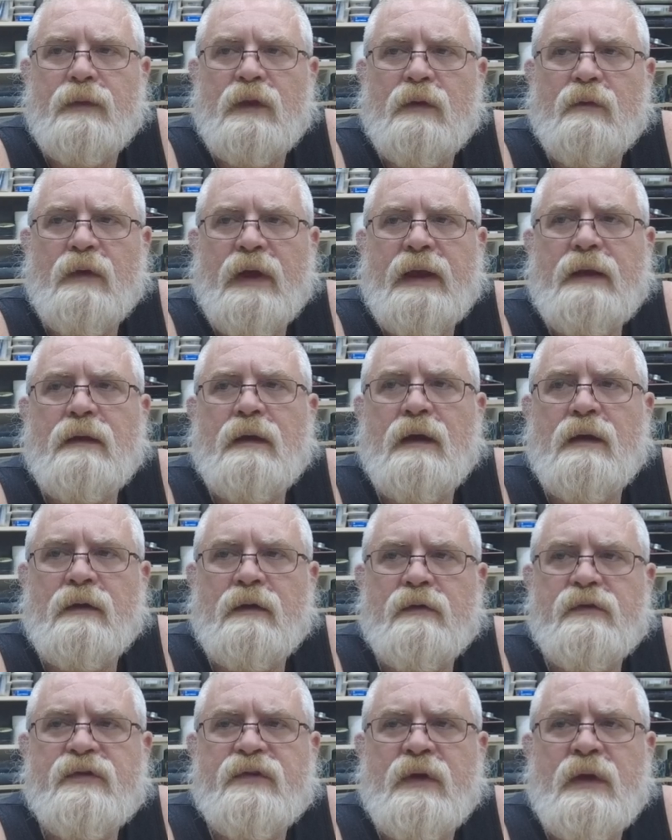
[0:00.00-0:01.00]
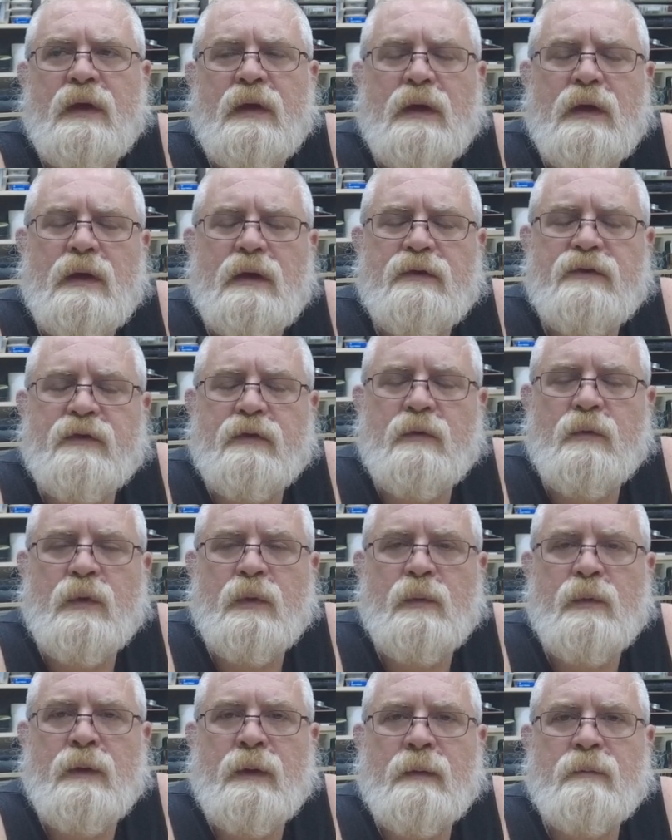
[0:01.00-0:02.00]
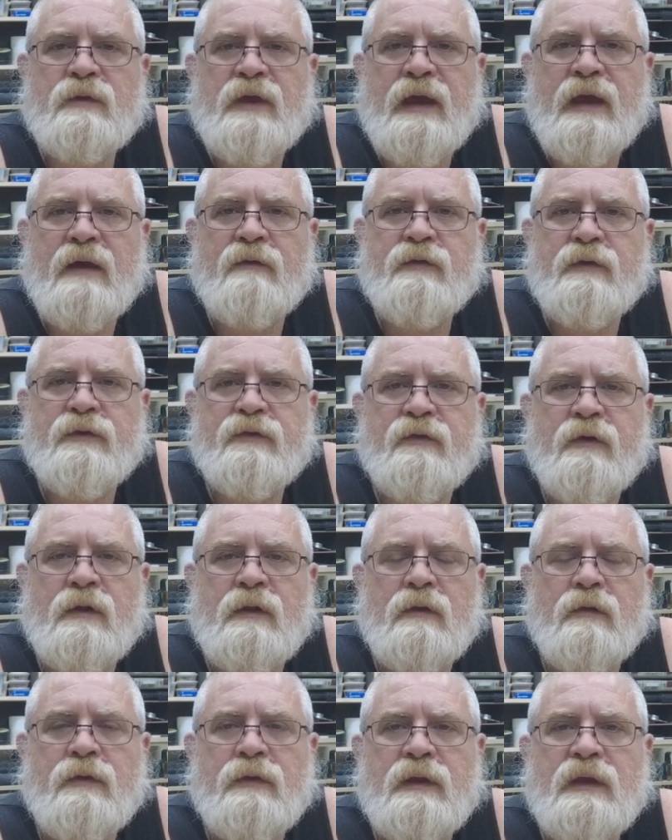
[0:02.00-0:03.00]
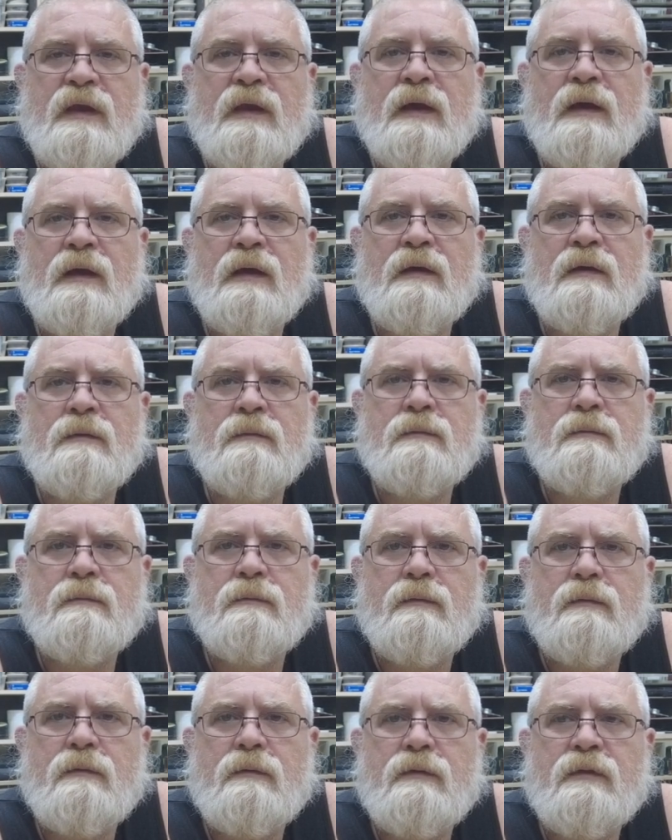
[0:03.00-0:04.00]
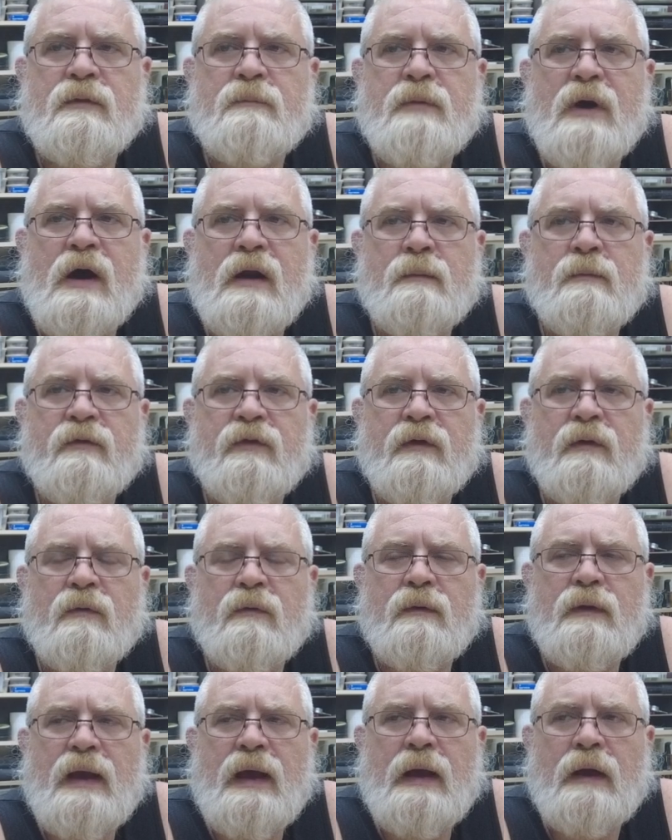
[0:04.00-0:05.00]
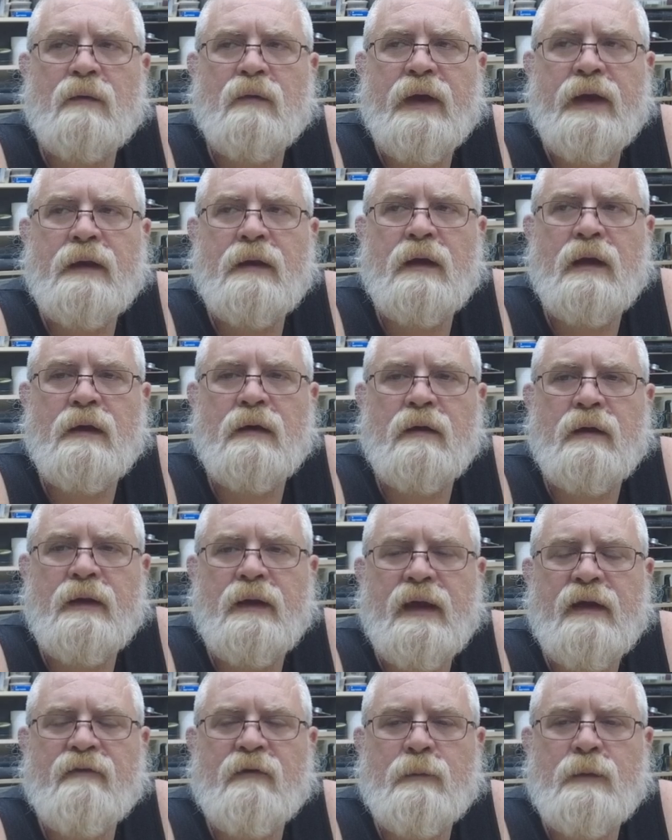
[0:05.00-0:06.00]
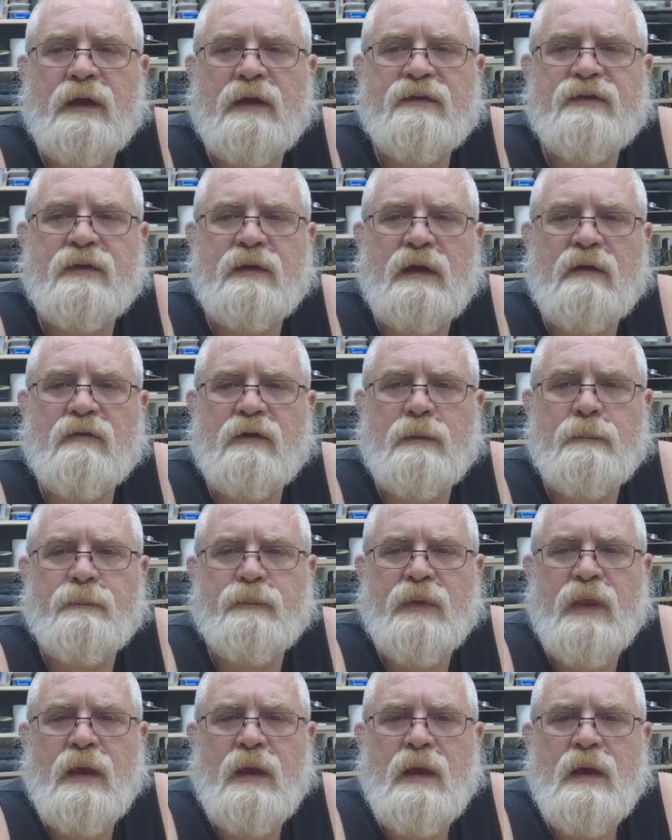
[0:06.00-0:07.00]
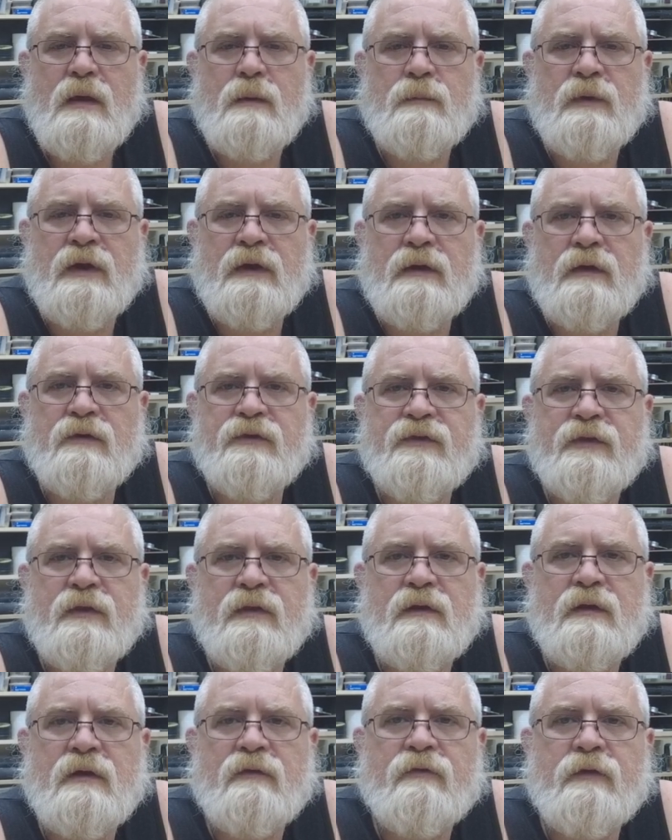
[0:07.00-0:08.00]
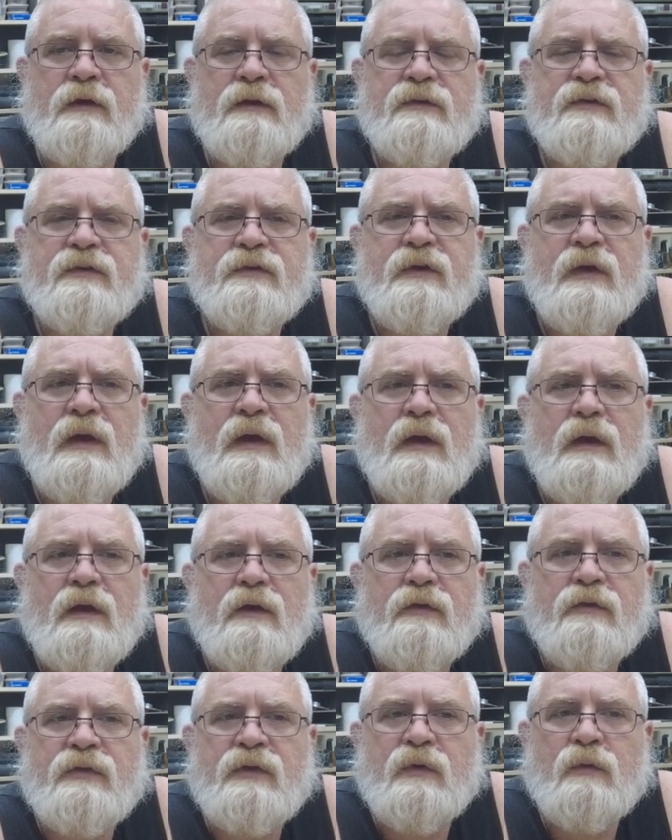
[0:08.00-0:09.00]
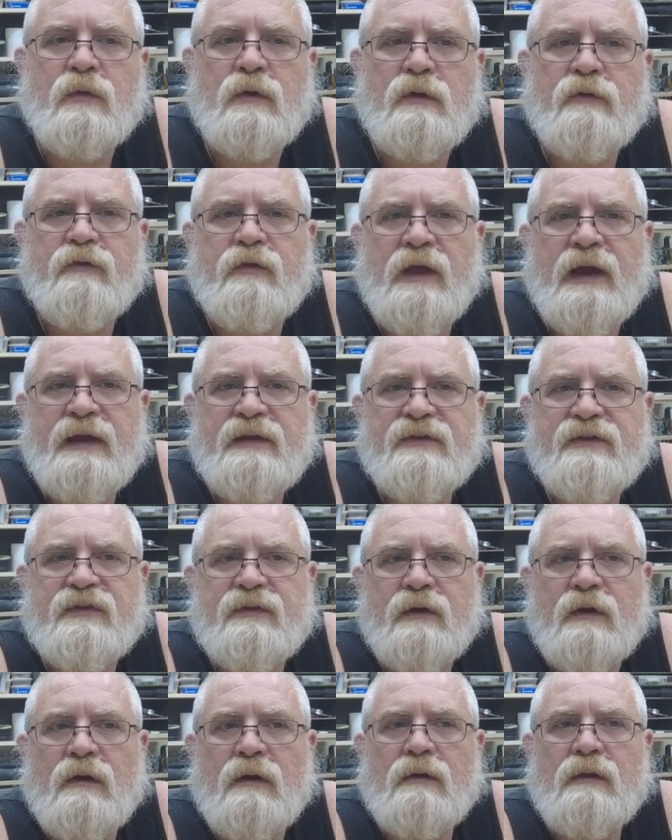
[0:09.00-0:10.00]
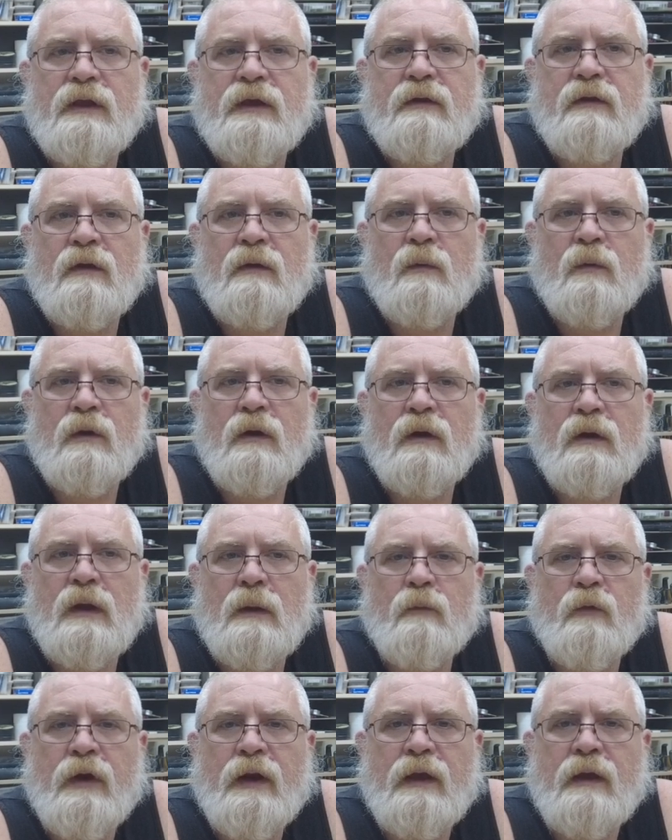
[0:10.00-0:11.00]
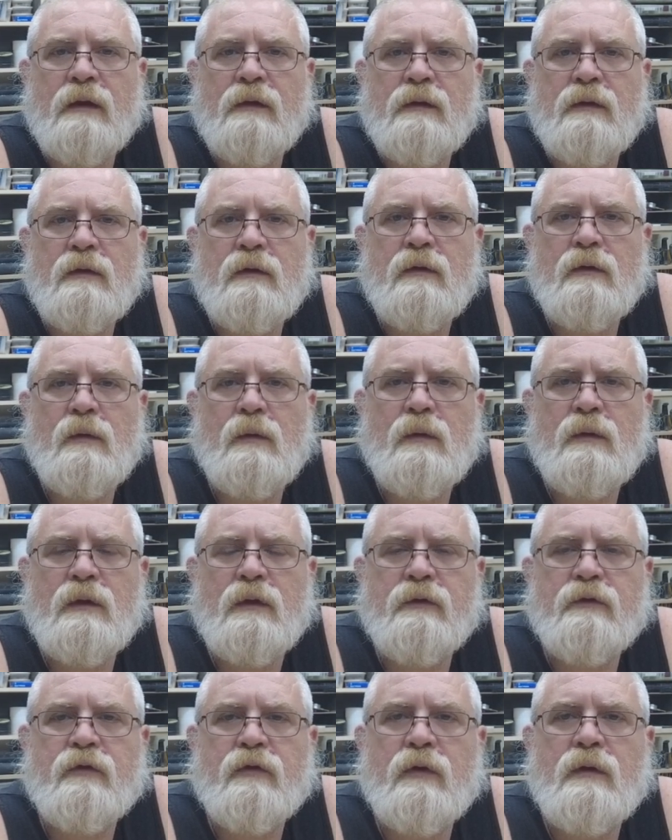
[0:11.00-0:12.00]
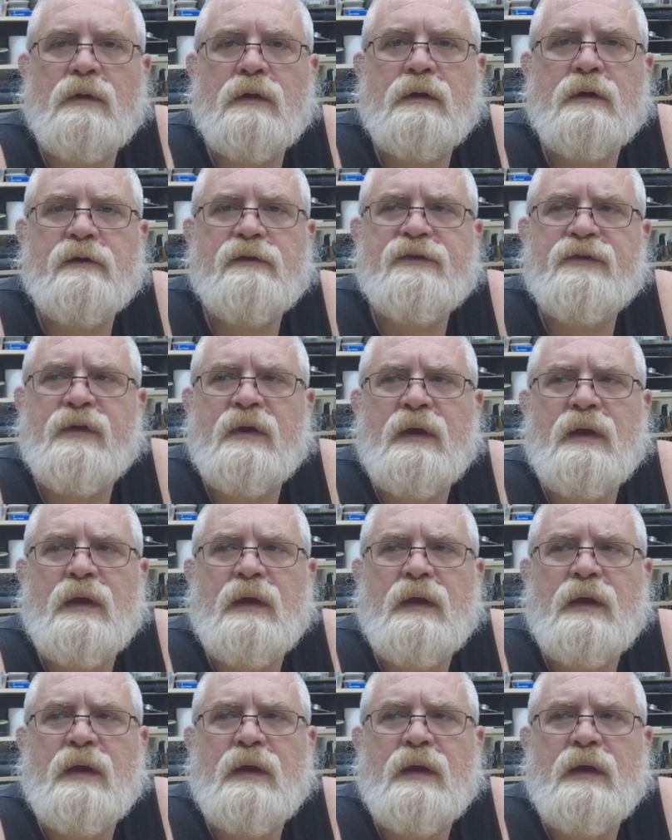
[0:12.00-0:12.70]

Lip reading: rain gutters so that we would be able to have those follow the bottom of the rain gutter and have them nice and even. But you'll see the difference. The roof lights currently don't work. I'm waiting on new controllers